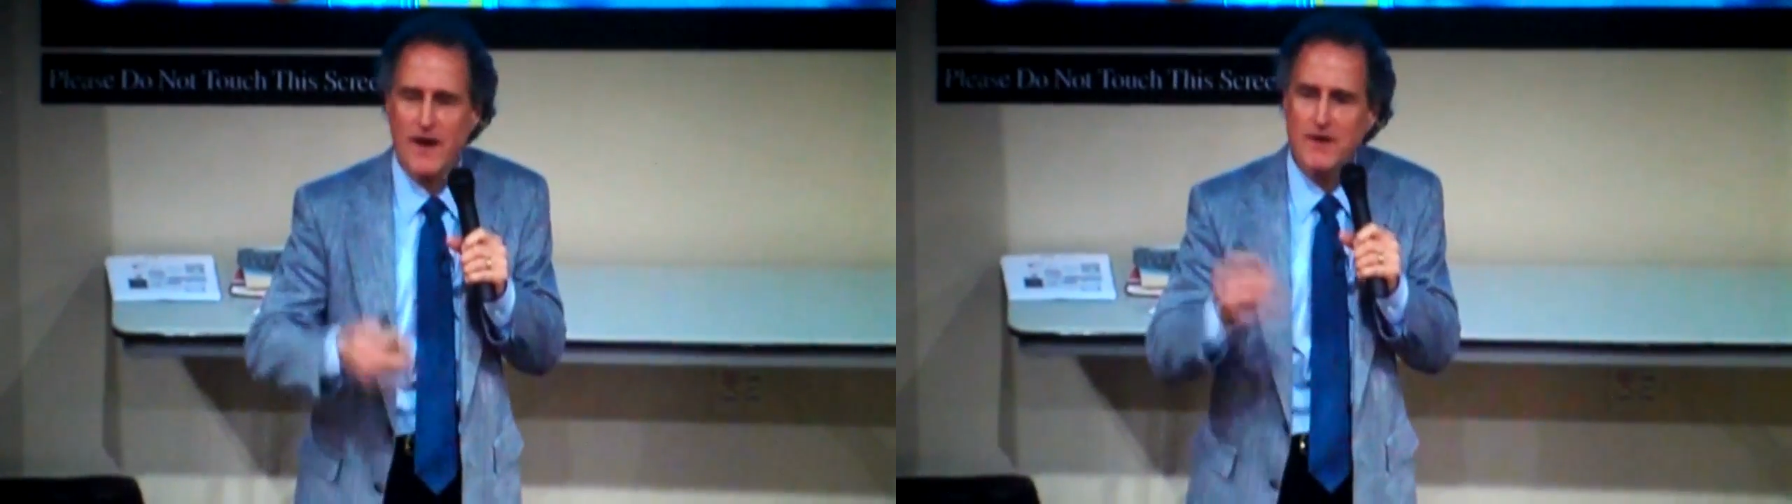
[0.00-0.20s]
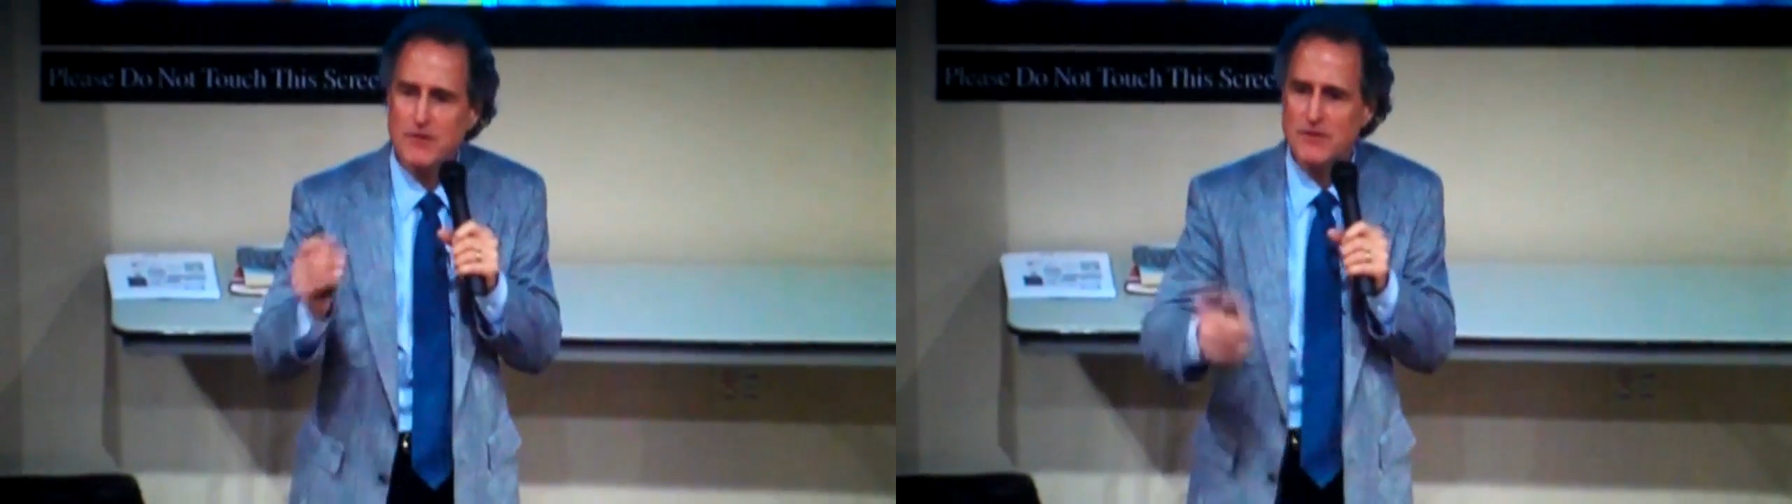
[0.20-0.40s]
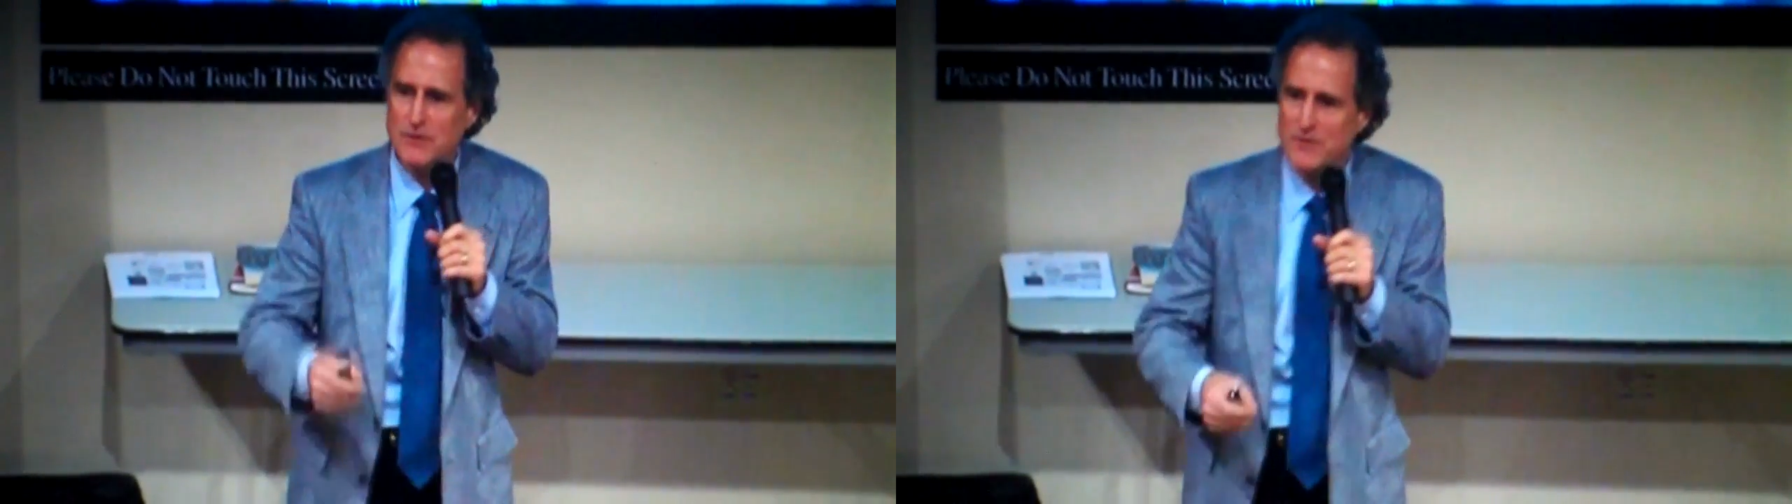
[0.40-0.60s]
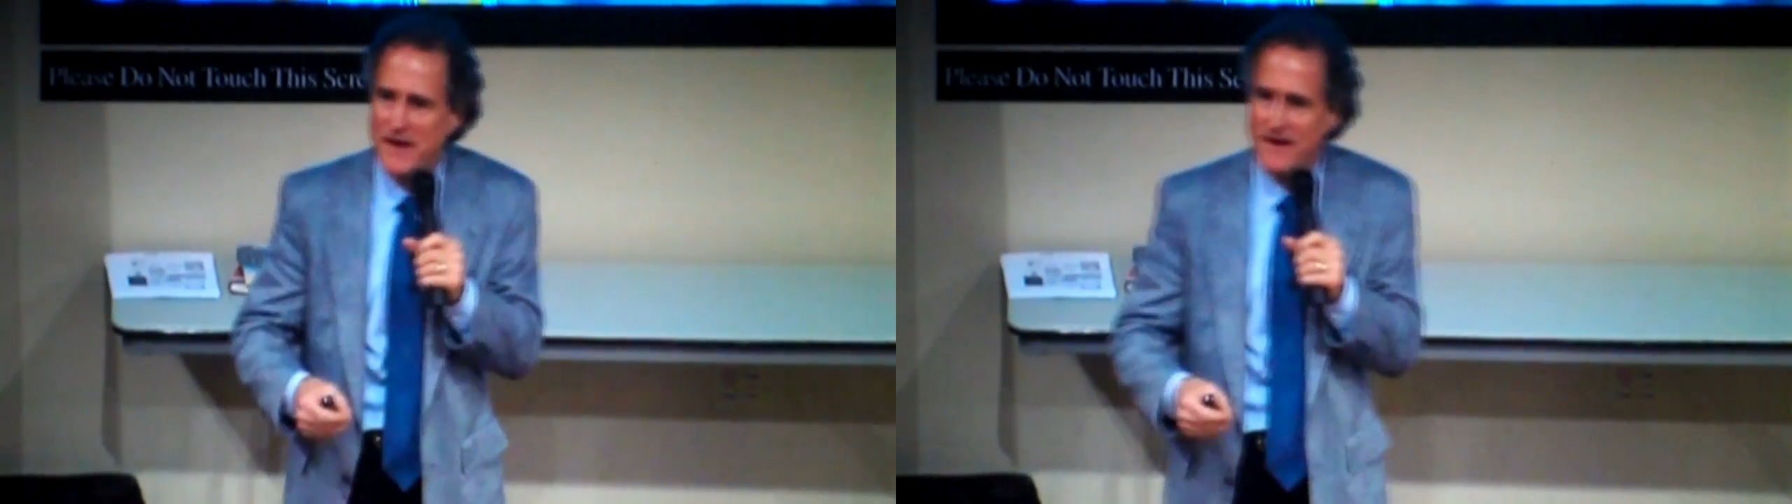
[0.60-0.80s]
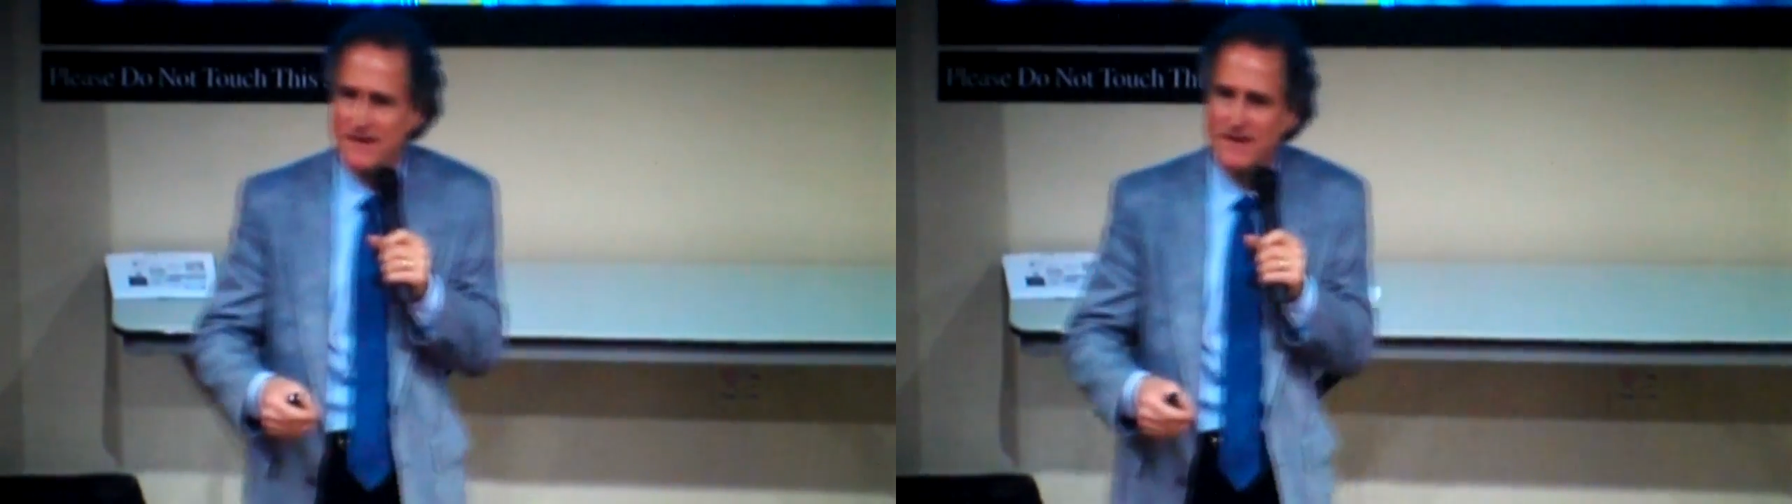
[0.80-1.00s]
oh, I couldn't
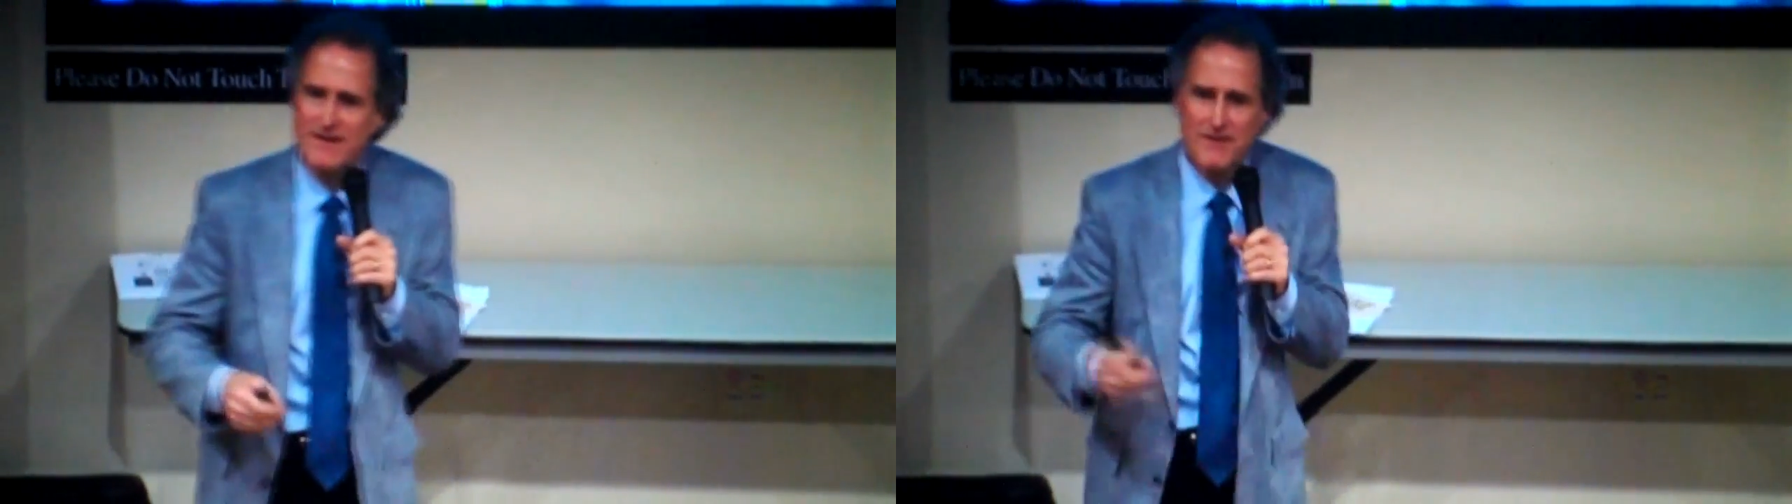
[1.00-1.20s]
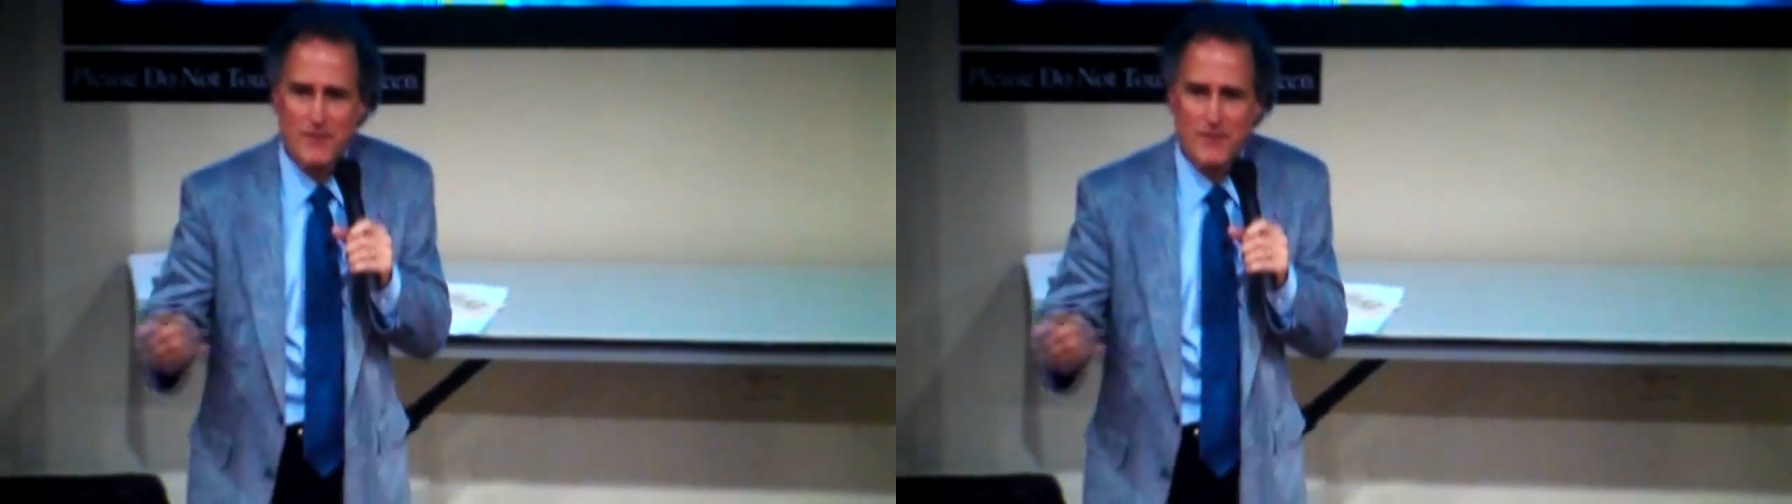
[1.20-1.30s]
do that.